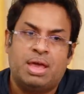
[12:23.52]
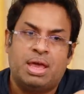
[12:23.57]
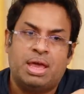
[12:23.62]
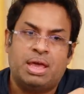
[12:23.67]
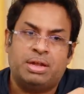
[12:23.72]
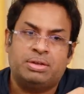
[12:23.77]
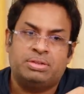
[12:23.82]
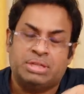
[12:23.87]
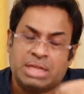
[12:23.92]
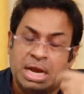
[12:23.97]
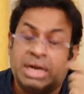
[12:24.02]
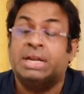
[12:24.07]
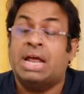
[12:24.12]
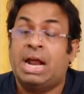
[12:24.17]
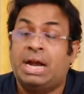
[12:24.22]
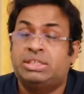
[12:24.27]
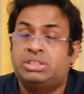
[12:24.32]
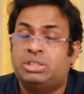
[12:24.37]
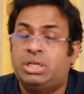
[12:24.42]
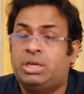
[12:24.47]
and
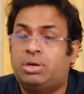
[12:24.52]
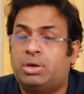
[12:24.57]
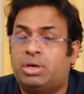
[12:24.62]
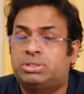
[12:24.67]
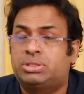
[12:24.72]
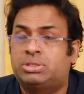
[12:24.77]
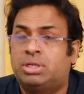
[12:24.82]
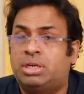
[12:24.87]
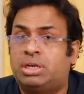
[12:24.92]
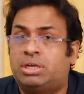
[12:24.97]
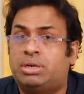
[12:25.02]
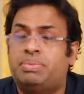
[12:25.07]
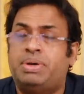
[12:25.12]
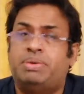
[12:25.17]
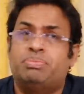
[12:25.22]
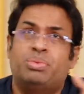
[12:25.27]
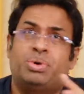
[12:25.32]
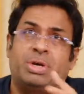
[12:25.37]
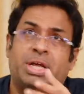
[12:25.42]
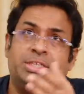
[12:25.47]
actually cost a little
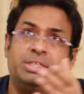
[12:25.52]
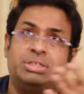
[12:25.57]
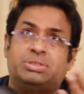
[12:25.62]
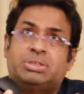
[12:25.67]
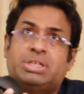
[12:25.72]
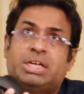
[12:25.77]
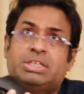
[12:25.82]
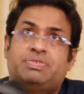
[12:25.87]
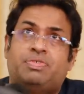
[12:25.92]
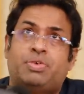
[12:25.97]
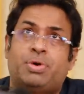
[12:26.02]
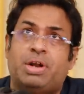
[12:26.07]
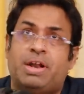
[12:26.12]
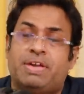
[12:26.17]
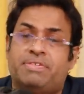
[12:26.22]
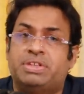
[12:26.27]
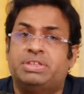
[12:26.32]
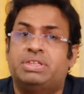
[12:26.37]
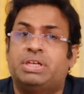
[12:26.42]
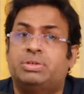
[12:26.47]
bit more, I think. So that's for
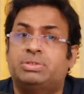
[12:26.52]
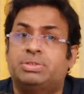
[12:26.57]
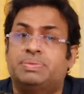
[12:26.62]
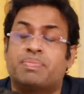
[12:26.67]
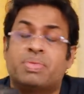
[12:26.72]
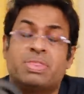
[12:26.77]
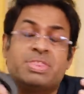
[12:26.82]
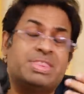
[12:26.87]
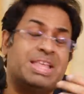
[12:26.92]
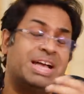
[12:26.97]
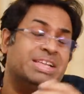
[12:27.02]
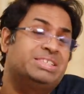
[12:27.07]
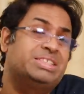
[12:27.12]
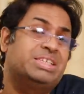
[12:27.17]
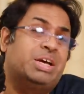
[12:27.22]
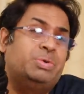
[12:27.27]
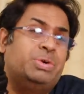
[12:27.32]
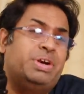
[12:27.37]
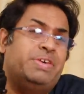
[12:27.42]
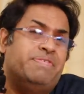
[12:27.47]
11,000. That
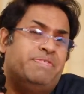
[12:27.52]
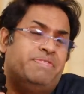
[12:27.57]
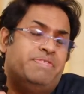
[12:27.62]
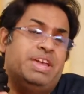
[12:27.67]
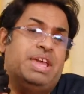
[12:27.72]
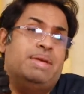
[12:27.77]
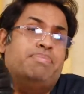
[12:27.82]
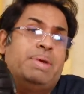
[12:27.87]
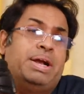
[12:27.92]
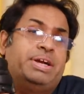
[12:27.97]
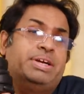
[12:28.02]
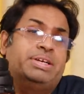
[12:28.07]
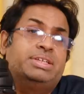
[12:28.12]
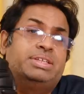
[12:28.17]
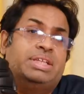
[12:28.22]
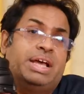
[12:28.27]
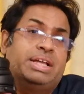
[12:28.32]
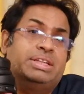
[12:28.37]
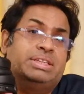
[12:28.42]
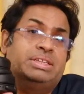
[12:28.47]
sounded way better
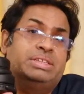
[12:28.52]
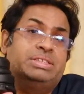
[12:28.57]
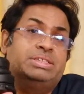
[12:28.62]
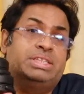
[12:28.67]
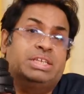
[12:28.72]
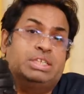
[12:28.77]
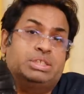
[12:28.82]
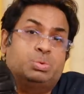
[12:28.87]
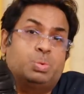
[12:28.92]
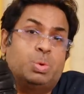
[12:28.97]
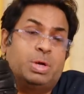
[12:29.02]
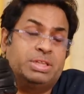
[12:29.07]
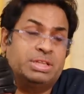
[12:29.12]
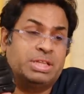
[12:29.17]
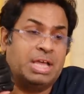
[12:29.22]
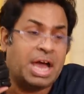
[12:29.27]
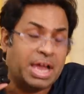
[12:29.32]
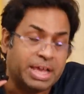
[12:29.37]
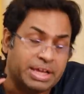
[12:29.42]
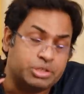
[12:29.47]
than this one.
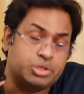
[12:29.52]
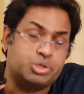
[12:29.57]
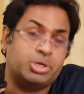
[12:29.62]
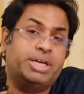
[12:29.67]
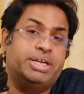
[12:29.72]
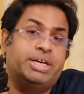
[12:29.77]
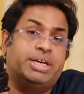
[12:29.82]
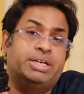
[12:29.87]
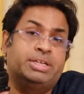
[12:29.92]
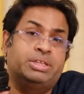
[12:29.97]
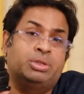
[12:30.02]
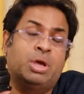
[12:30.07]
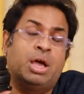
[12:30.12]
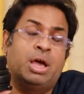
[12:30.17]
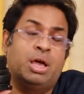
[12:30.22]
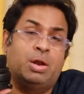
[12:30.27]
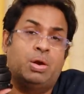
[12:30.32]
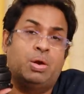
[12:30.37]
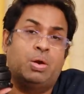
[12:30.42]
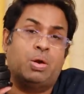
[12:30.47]
I enjoyed it
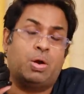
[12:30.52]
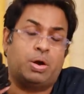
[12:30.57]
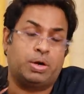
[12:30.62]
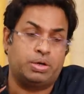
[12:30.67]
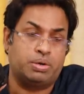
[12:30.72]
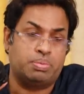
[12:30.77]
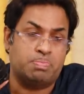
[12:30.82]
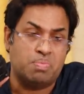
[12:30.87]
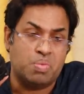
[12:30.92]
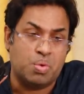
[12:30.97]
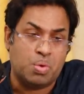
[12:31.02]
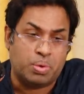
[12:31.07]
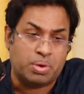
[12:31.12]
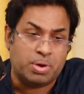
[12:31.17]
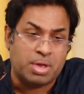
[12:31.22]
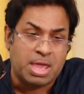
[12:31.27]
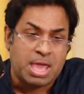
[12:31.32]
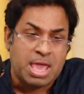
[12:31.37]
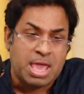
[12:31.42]
a lot more.